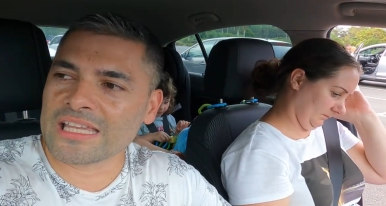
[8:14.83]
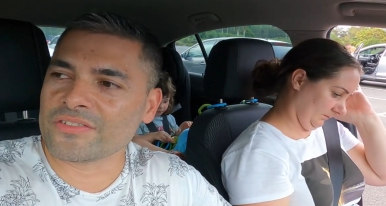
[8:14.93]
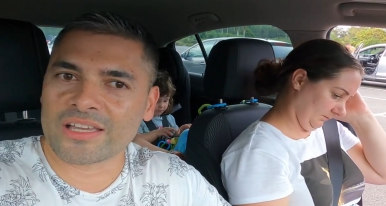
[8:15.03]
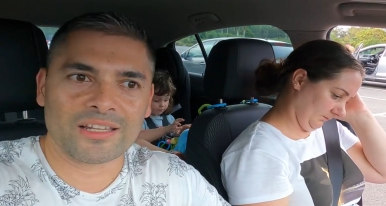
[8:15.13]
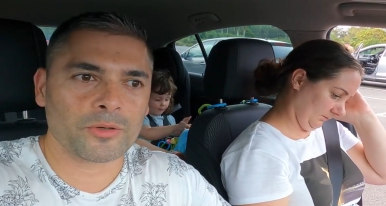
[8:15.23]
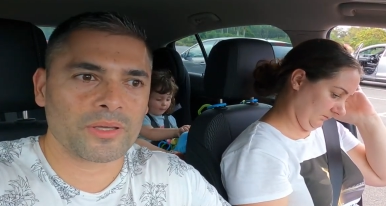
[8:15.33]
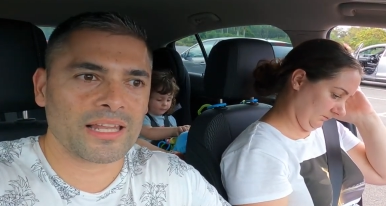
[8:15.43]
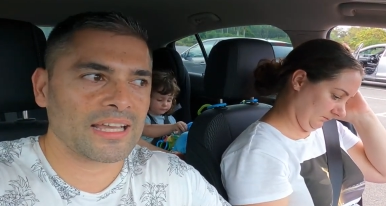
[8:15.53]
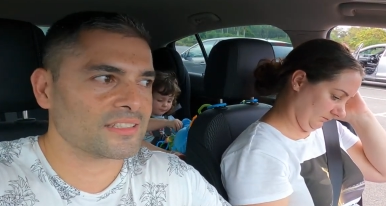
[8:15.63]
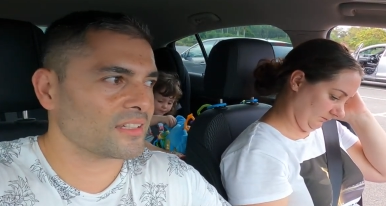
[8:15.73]
Speaker 1: Leave it a little bit
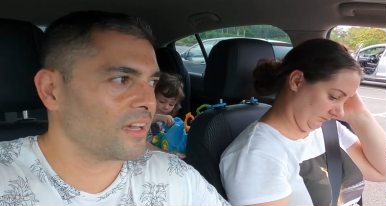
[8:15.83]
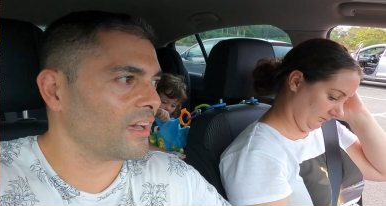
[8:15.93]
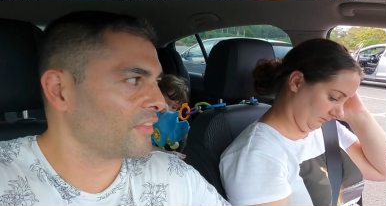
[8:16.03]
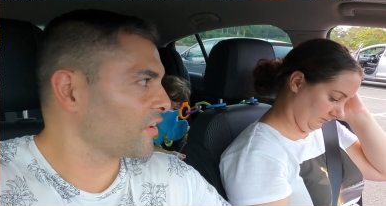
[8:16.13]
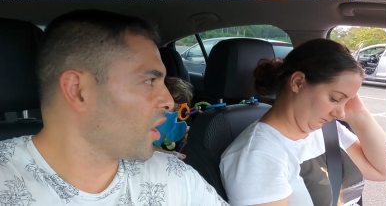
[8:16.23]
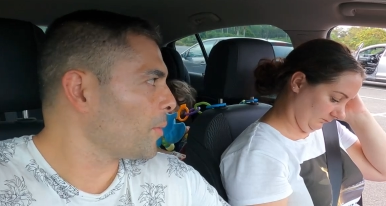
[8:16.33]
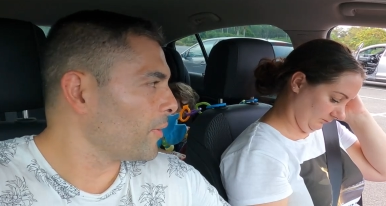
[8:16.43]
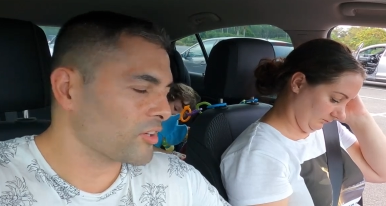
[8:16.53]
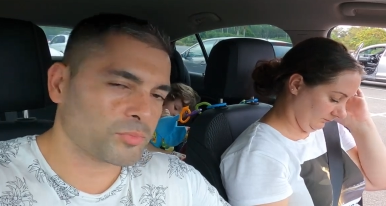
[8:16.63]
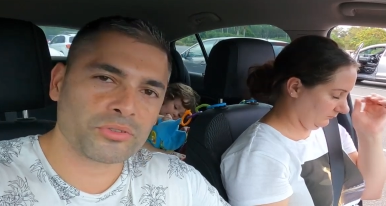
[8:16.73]
later. The car
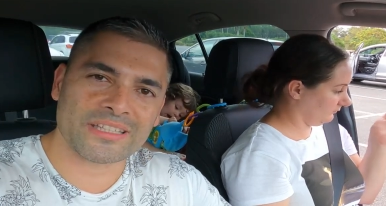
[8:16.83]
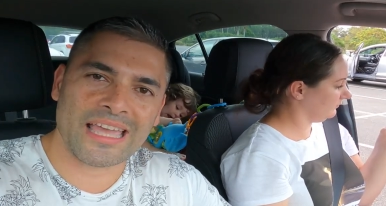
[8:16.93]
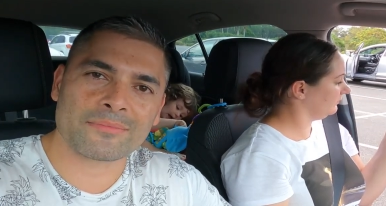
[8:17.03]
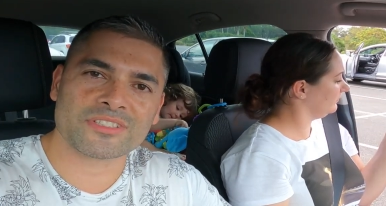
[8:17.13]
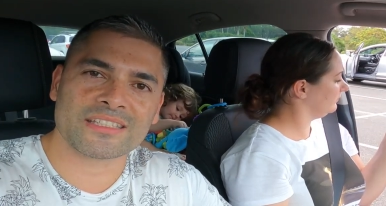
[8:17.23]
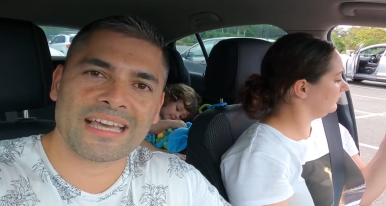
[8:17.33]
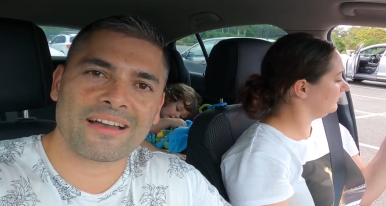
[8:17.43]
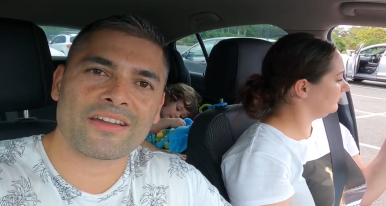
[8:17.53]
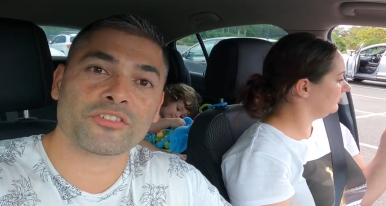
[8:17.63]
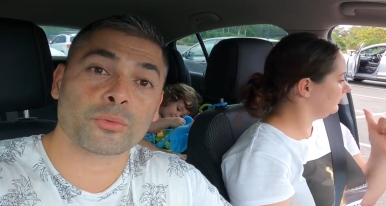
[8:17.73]
park's pretty empty
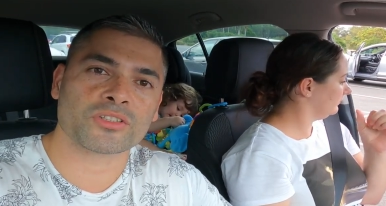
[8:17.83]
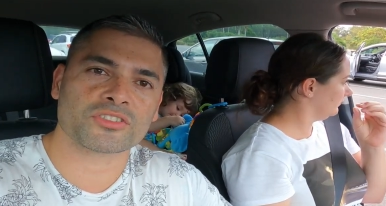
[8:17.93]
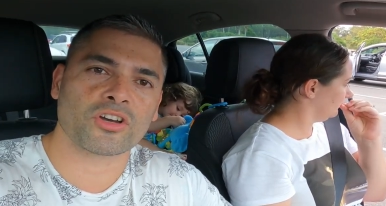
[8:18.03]
now, everyone's